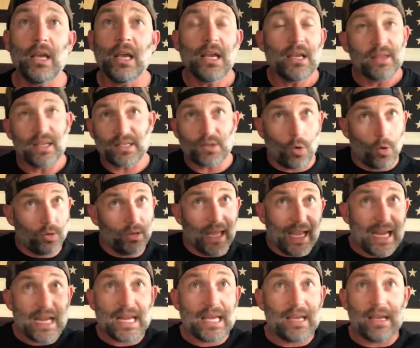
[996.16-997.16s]
This old
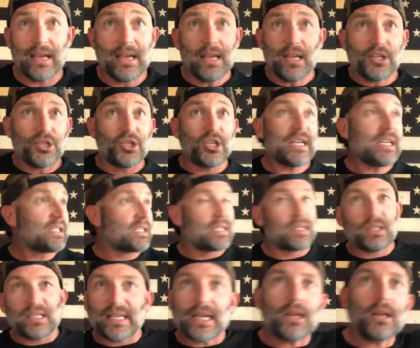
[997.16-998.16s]
lady, she's
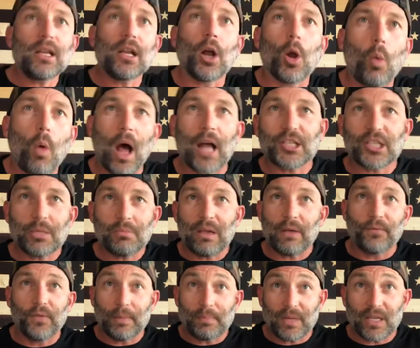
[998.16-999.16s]
sitting here watching me
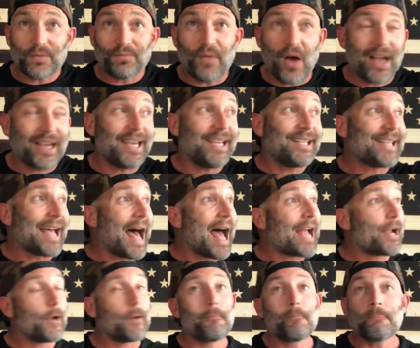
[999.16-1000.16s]
flip this fucking
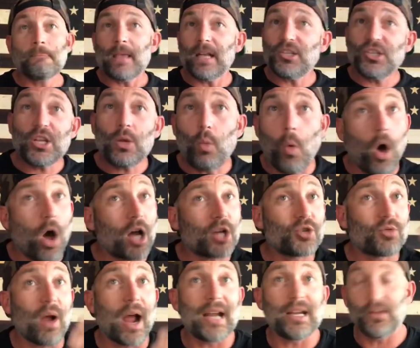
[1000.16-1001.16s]
tire, and she walks
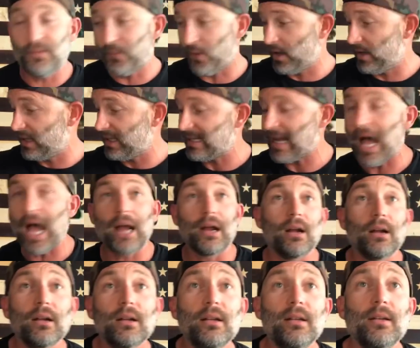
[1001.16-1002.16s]
right in front of the
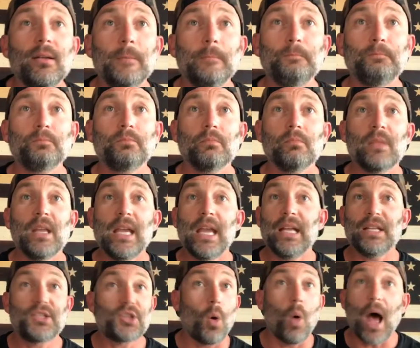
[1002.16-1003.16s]
tire.
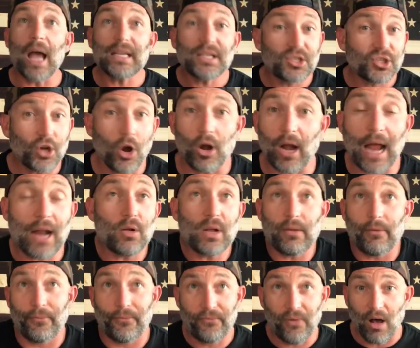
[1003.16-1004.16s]
And so I don't
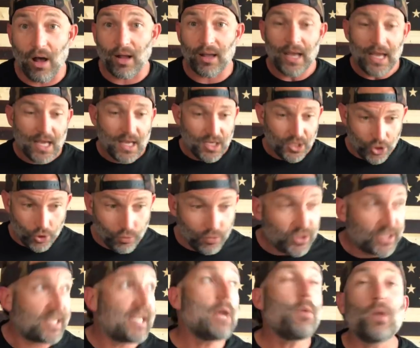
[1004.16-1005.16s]
give a fuck. You
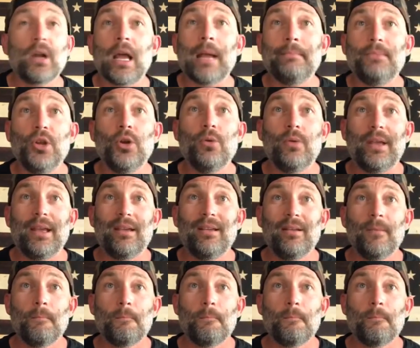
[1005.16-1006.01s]
see what I'm doing.